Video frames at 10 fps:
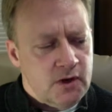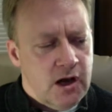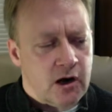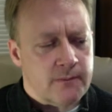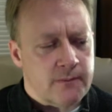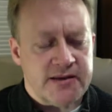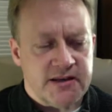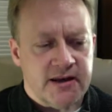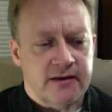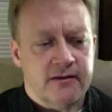our
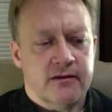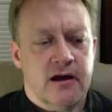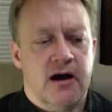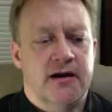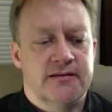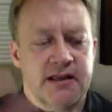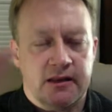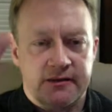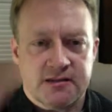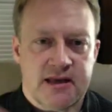president
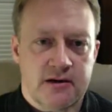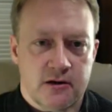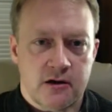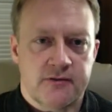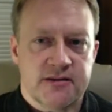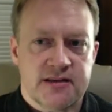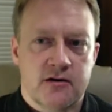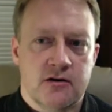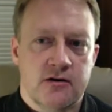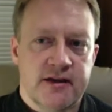telling the senator, and the
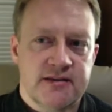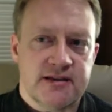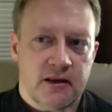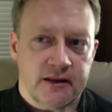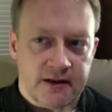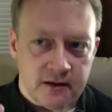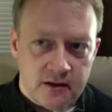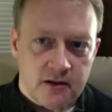senator then telling